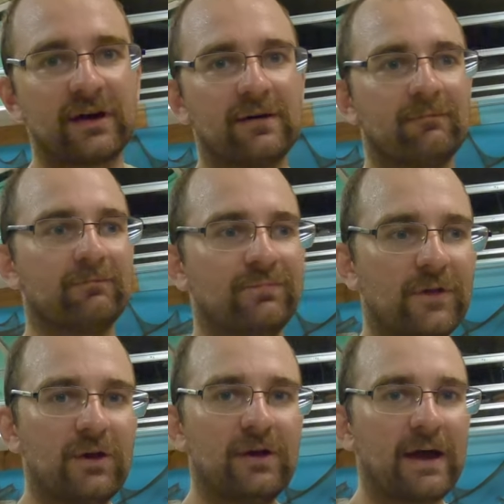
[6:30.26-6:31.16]
Um,
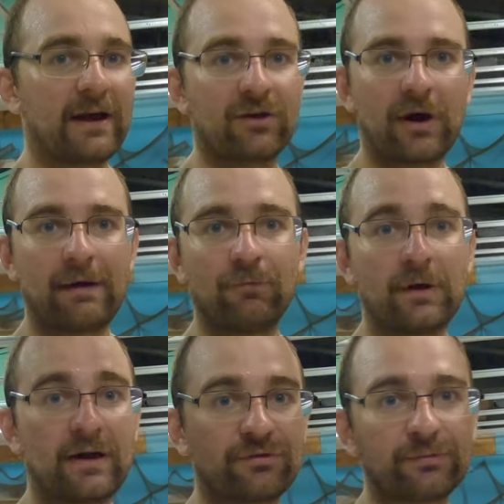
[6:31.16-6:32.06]
I don't know how,
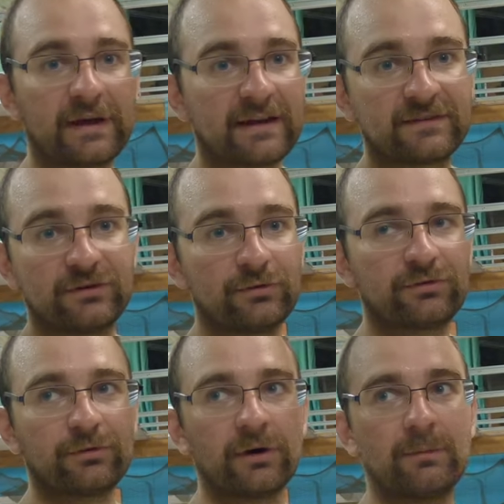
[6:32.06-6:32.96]
what else we got to do
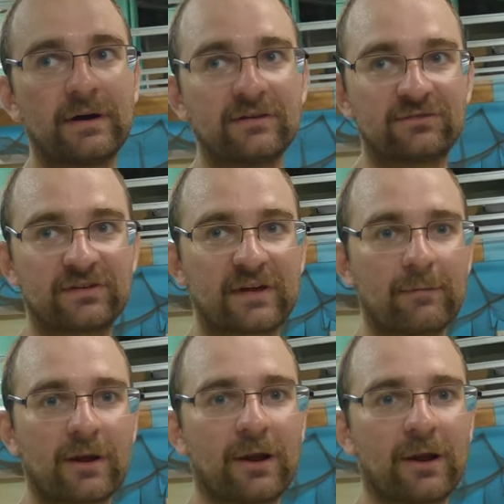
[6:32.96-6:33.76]
to her, but she's coming